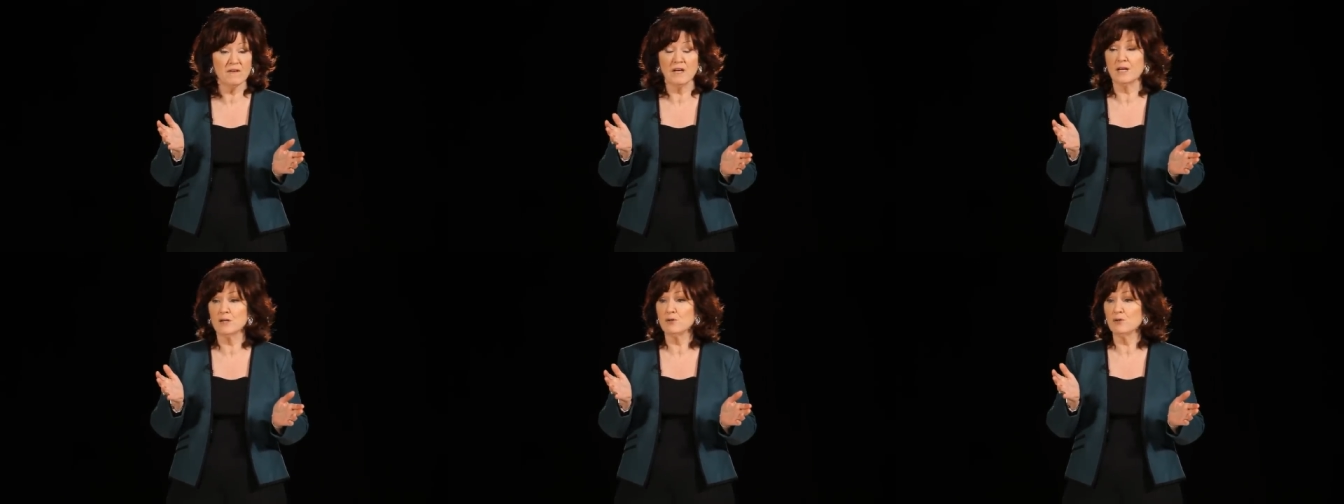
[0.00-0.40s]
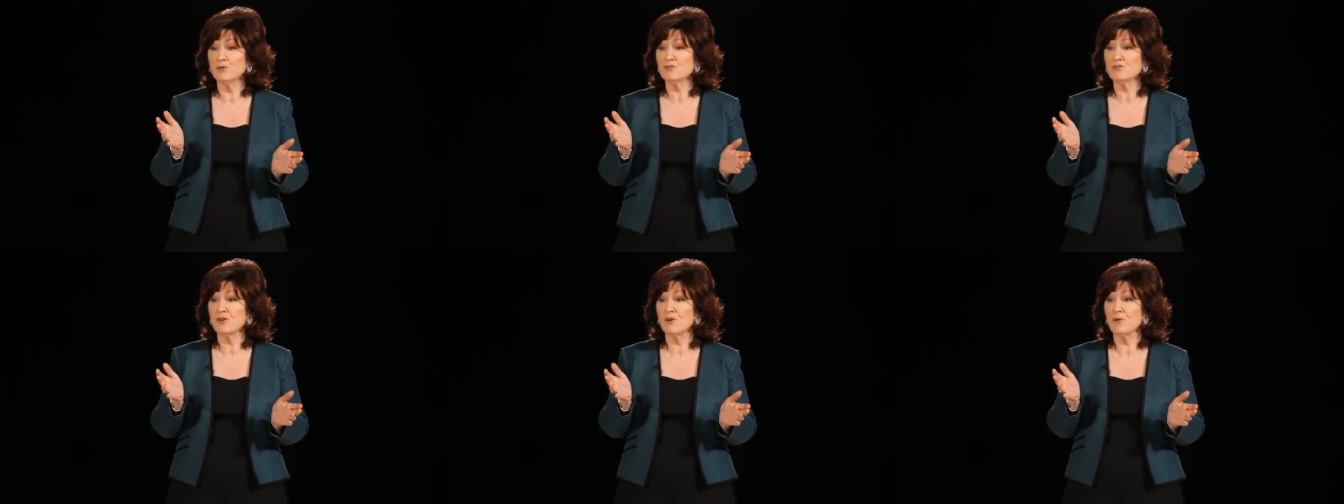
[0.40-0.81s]
And
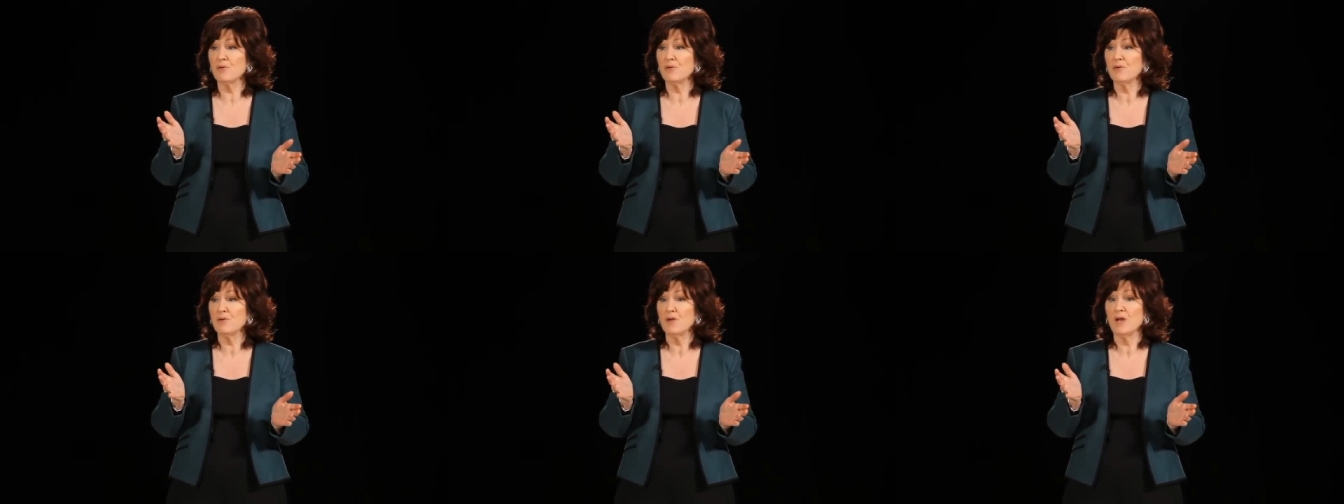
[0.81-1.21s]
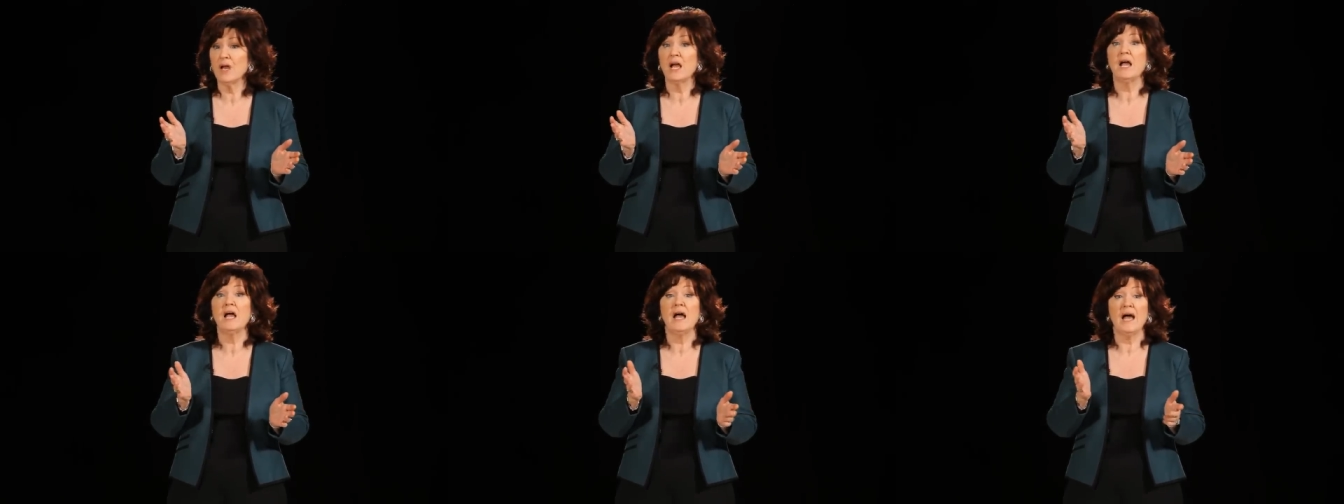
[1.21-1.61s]
also,
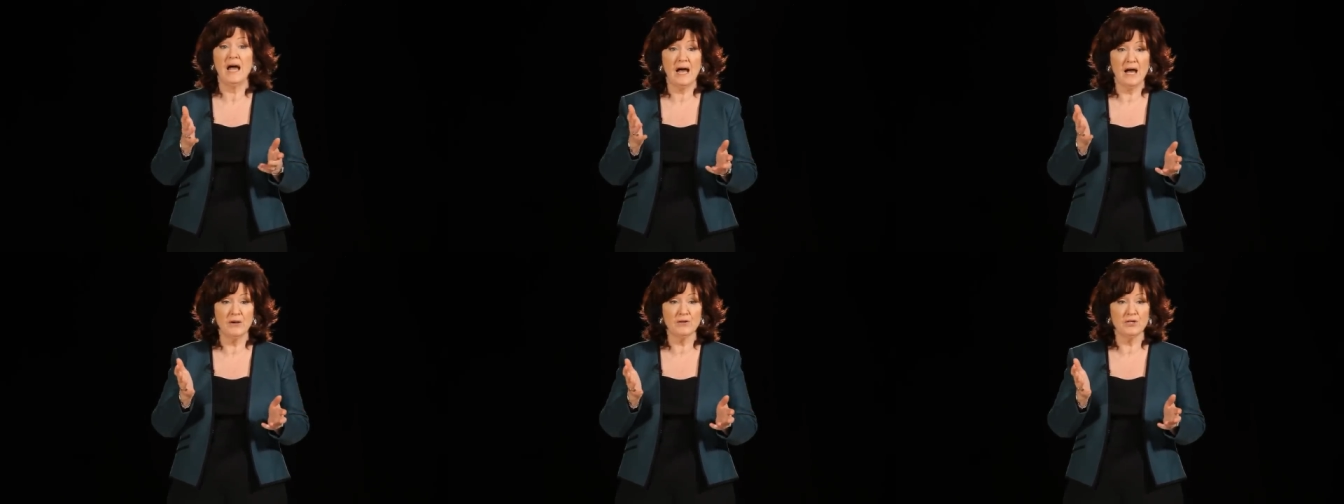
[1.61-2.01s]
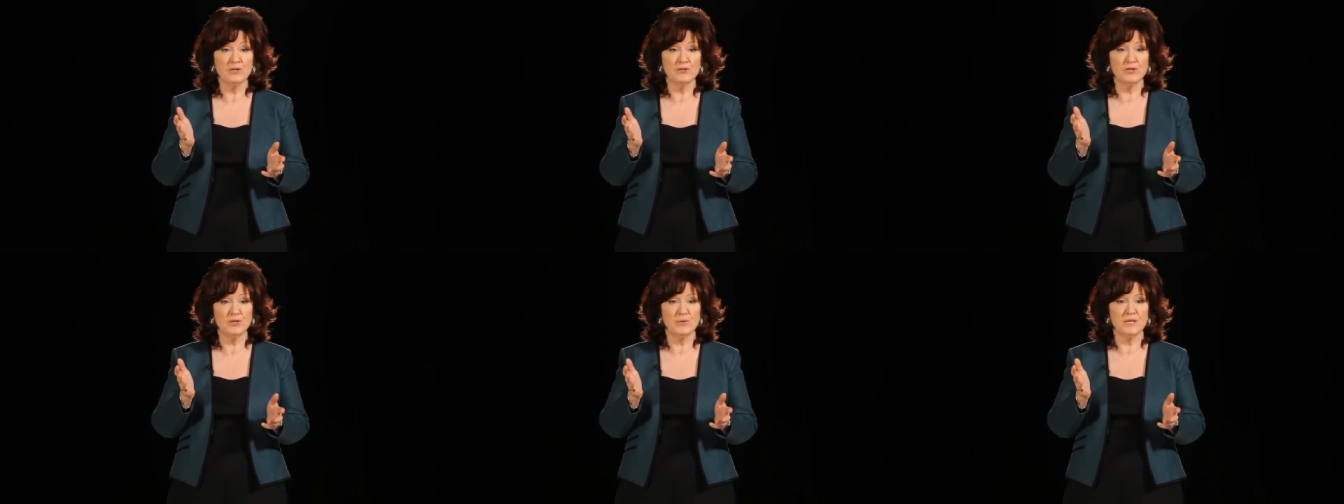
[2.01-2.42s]
how do you
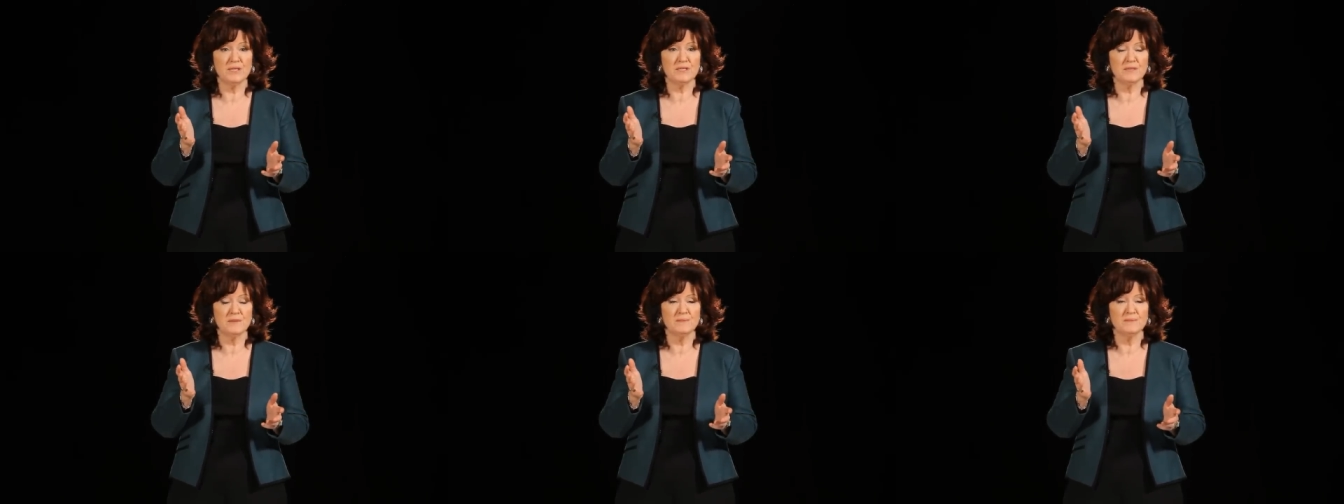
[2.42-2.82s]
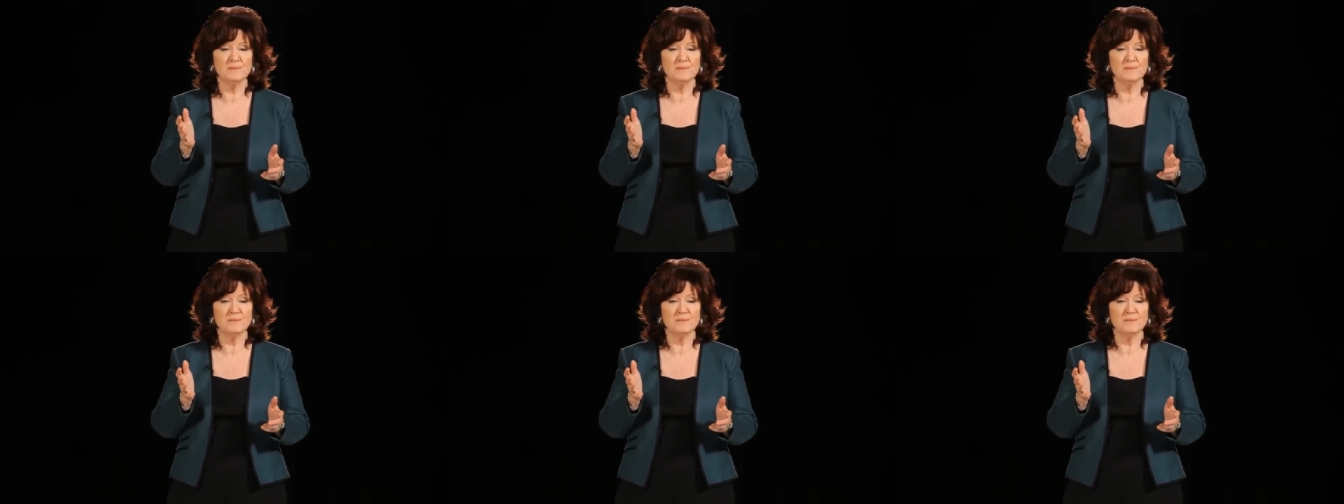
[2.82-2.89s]
do it?